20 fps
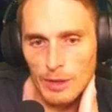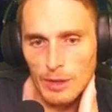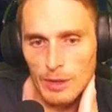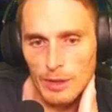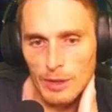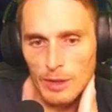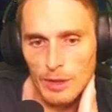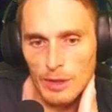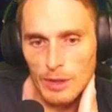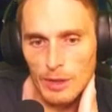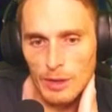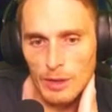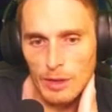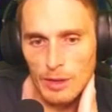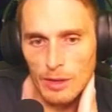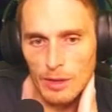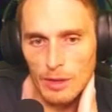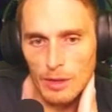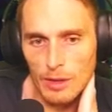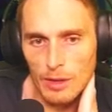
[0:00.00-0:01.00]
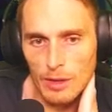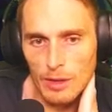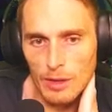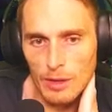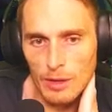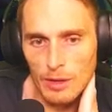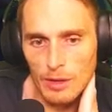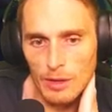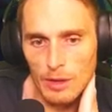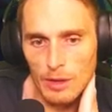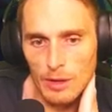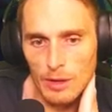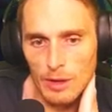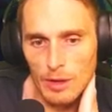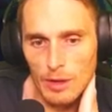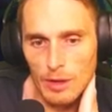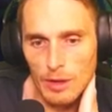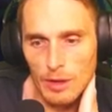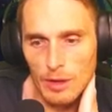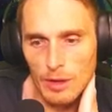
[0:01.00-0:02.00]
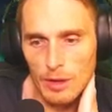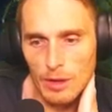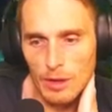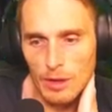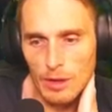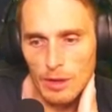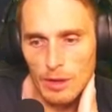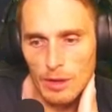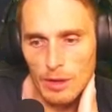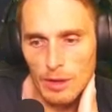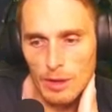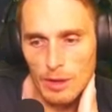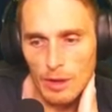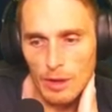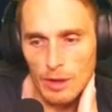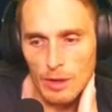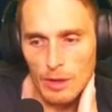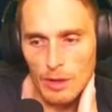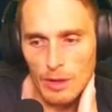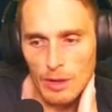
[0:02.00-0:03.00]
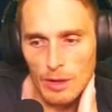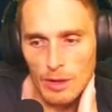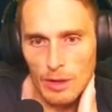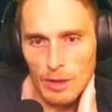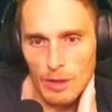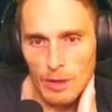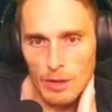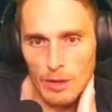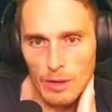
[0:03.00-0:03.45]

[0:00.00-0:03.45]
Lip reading: [no speech]